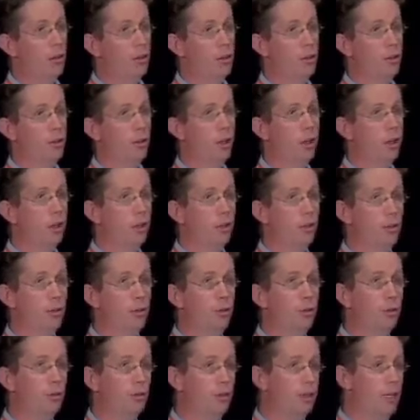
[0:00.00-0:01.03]
to
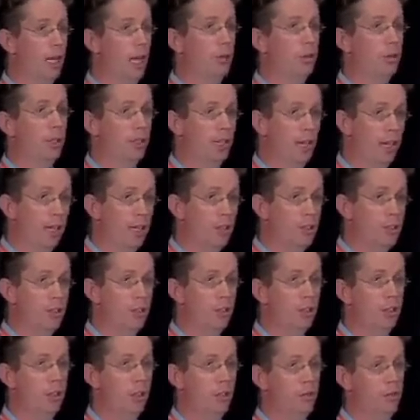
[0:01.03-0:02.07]
include the
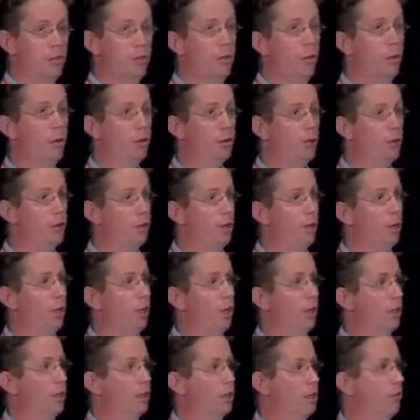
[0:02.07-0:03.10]
application that
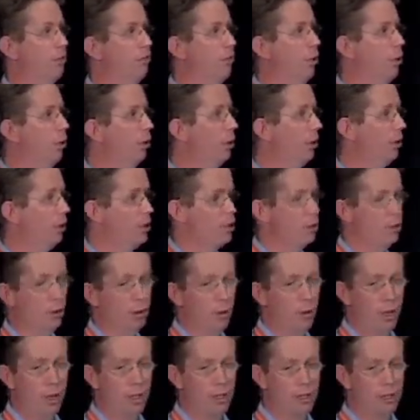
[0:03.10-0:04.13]
that's invoking this
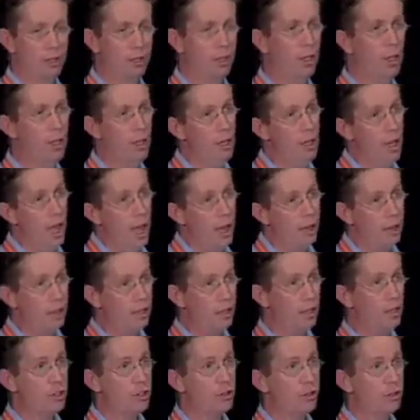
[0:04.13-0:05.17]
request, and
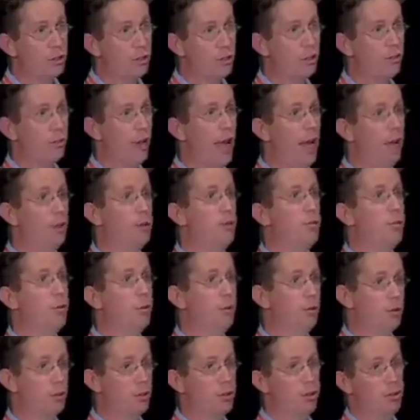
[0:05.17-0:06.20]
additional sort of
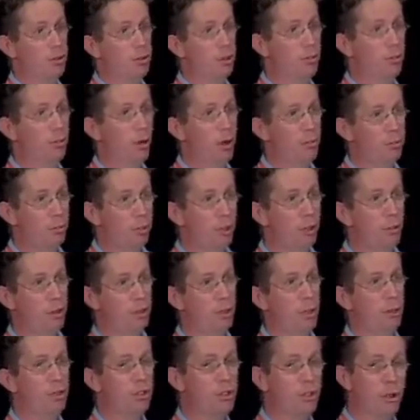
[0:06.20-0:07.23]
attributes that might be
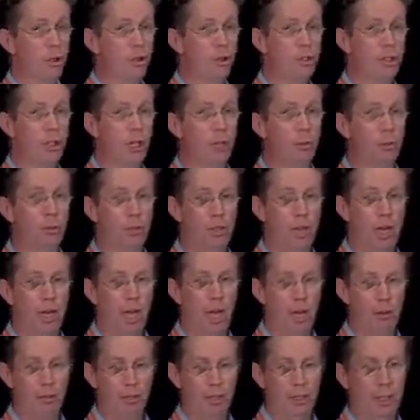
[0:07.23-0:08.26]
also associated with that
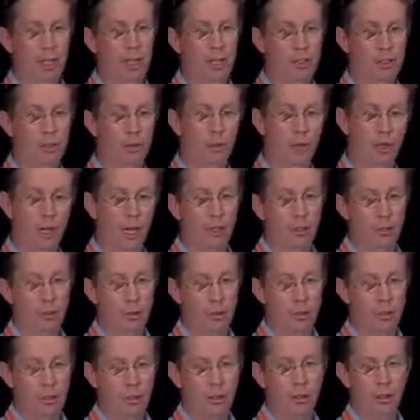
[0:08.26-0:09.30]
application or that
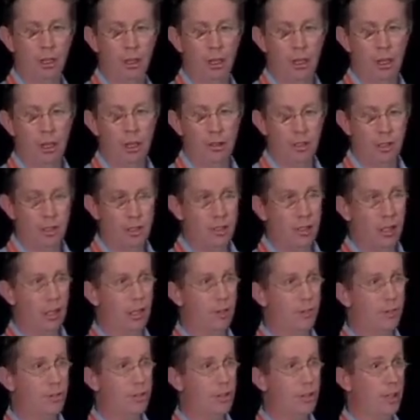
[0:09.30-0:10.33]
user. This
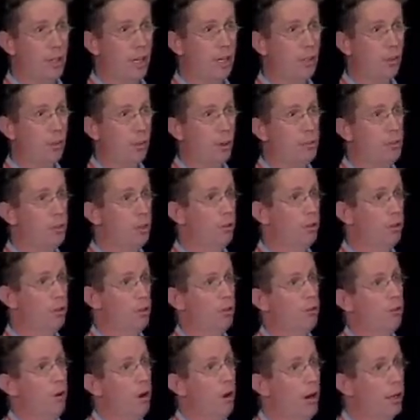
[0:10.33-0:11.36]
gives then the web service
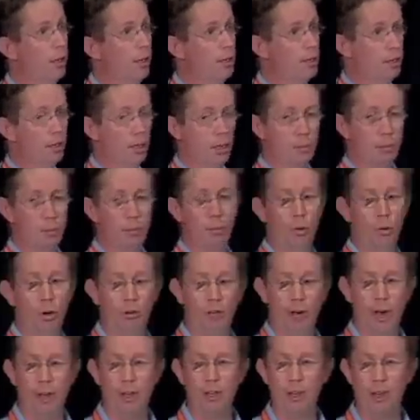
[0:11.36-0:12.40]
providers a little bit more
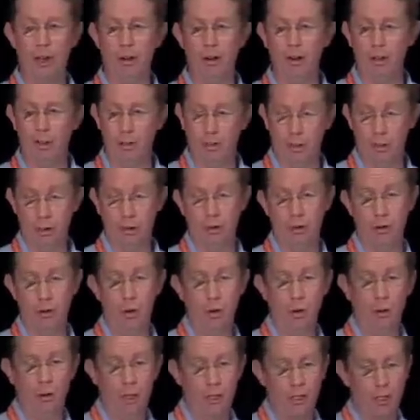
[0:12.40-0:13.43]
granularity
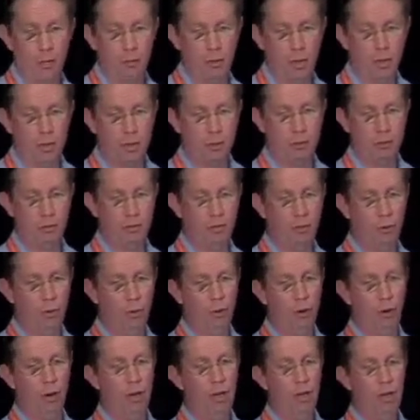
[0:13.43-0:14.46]
control, as I mentioned
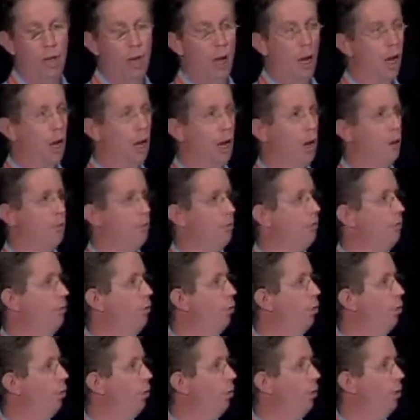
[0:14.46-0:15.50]
before,
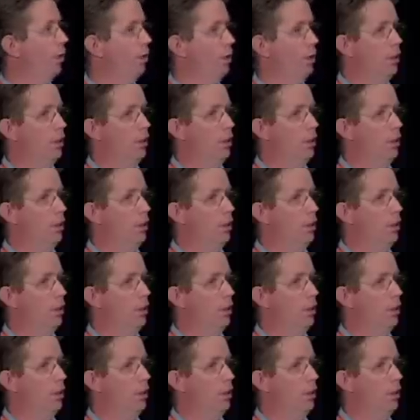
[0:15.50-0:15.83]
for